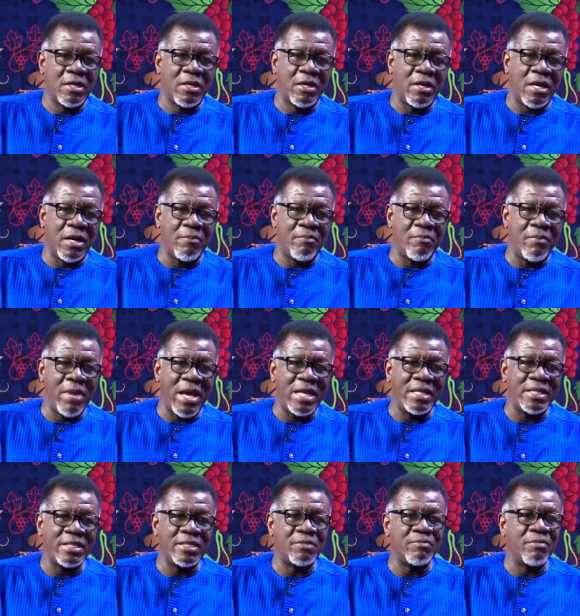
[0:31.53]
A man
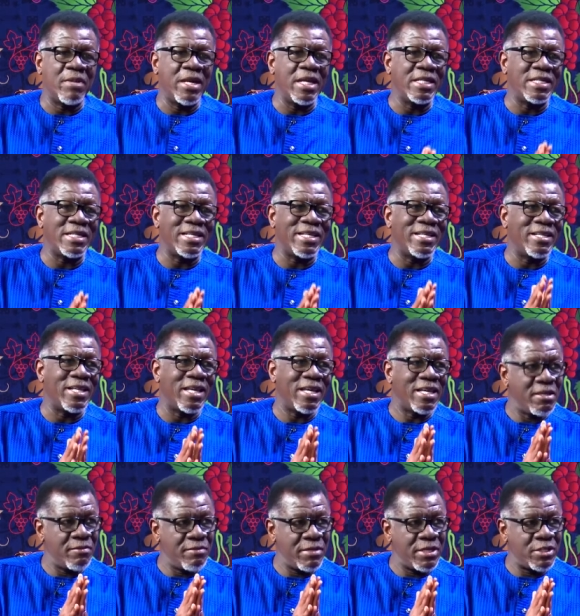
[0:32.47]
is made in the
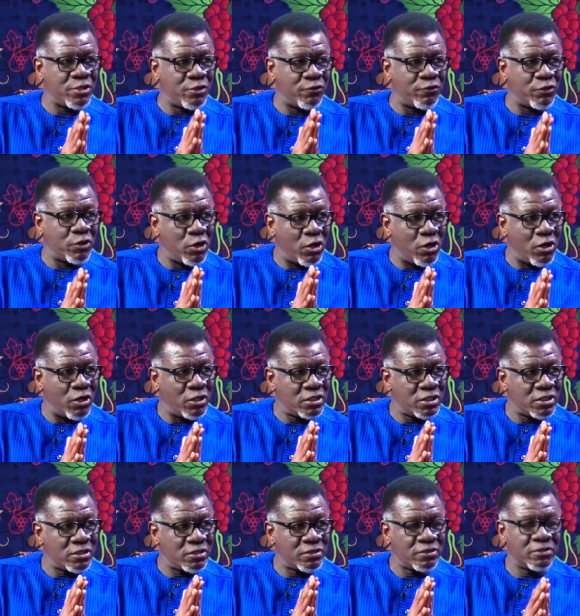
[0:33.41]
image of God,
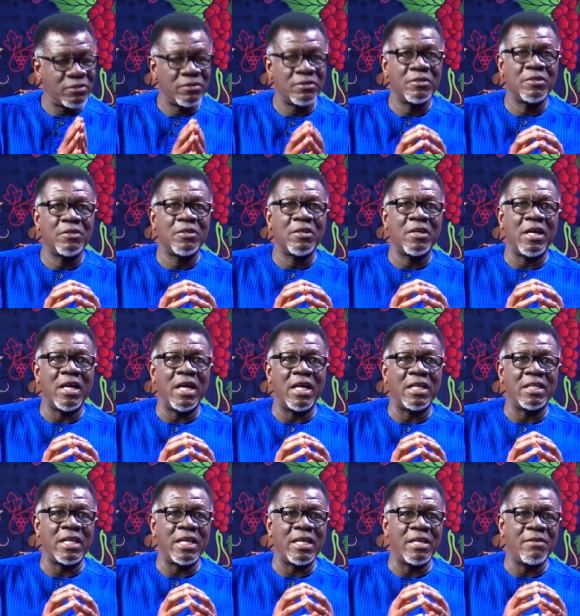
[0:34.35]

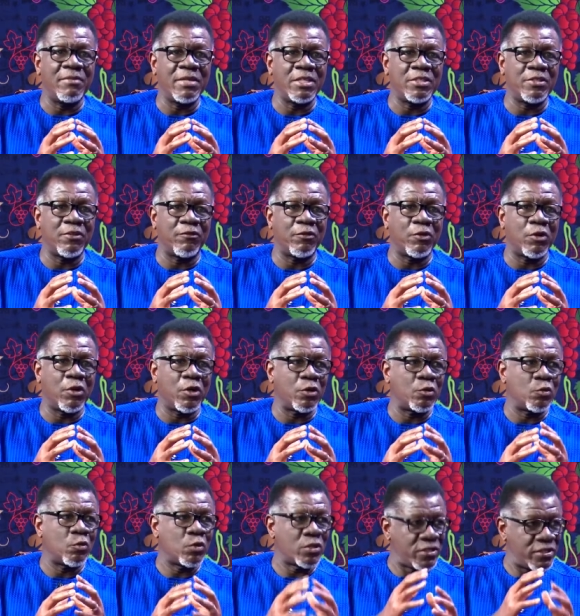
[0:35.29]
and the image of God
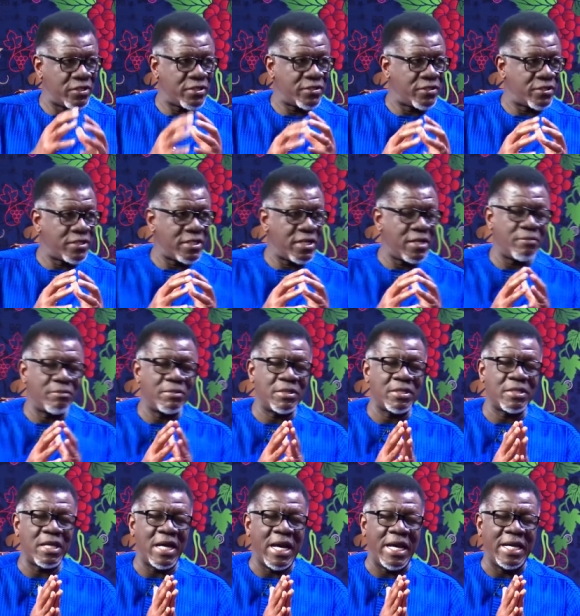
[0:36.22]
was disturbed.
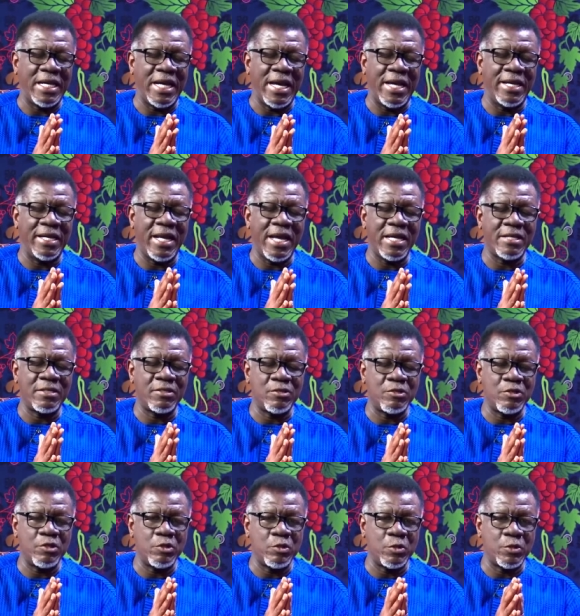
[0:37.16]
I, I like to
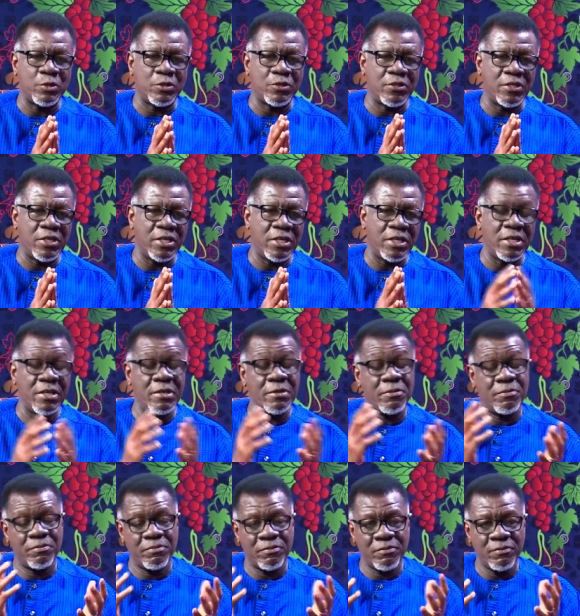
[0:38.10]
use the
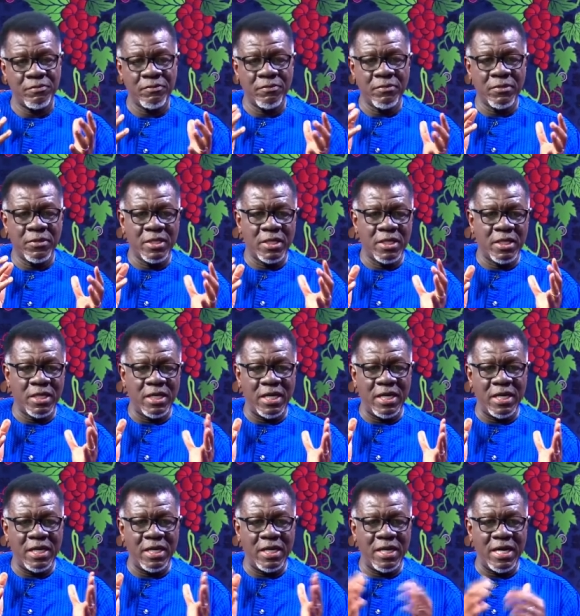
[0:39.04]

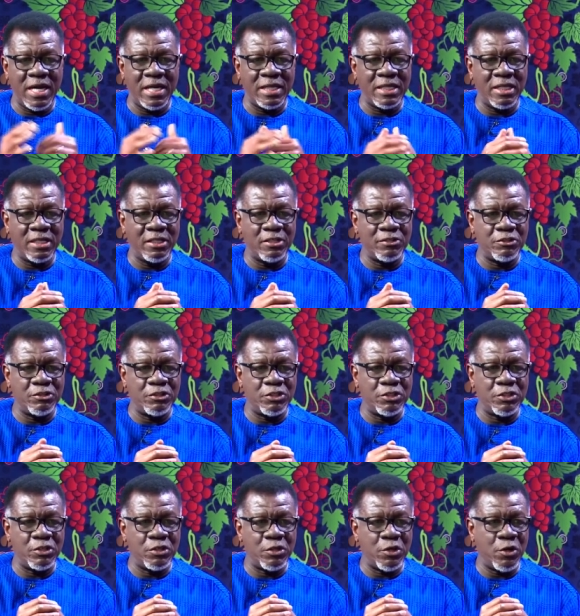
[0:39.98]
uh,
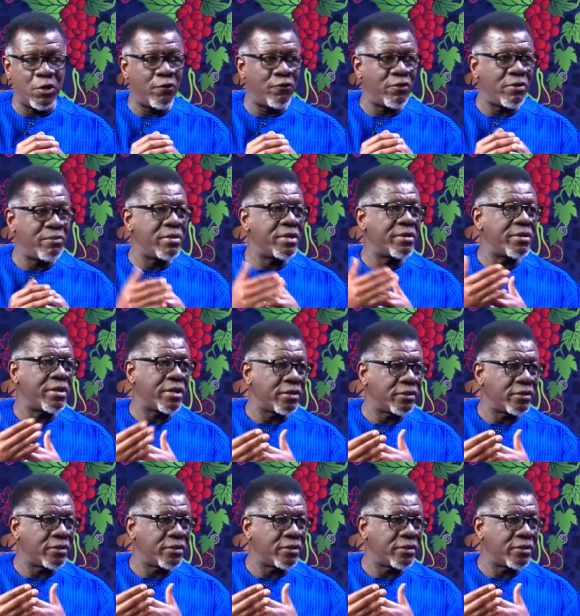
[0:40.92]
analogy of a mirror.